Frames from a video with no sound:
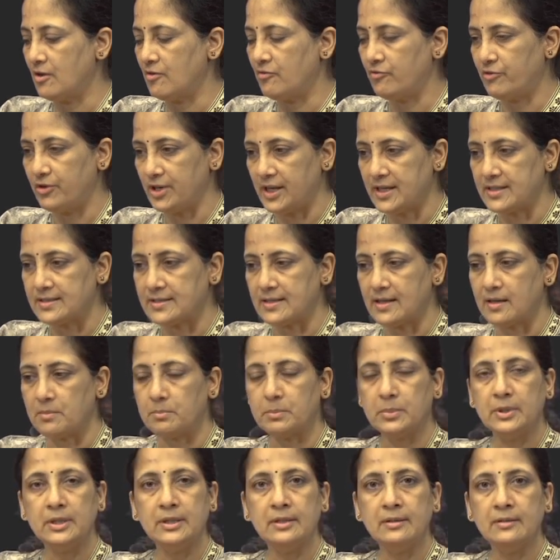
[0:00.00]
For
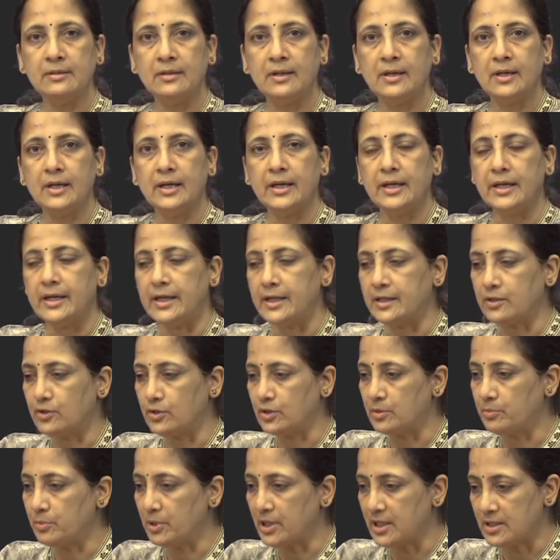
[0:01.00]
example, it
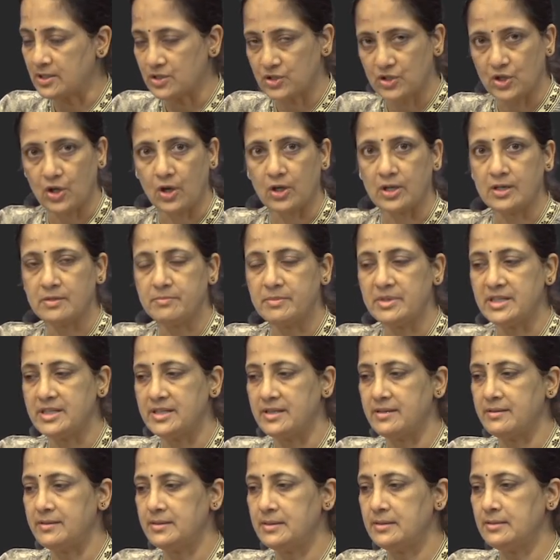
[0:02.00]
can be a solid
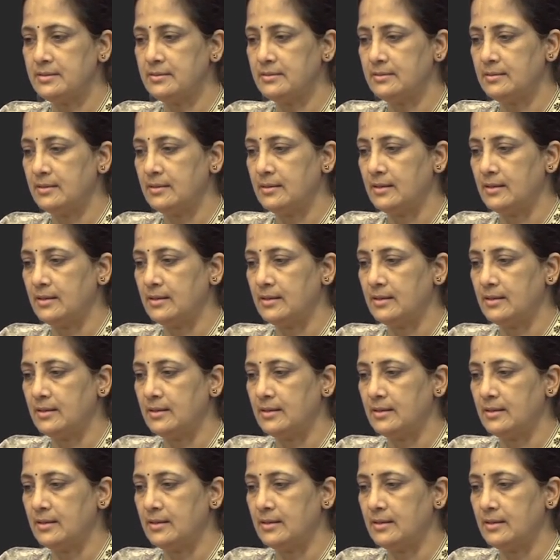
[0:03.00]
material,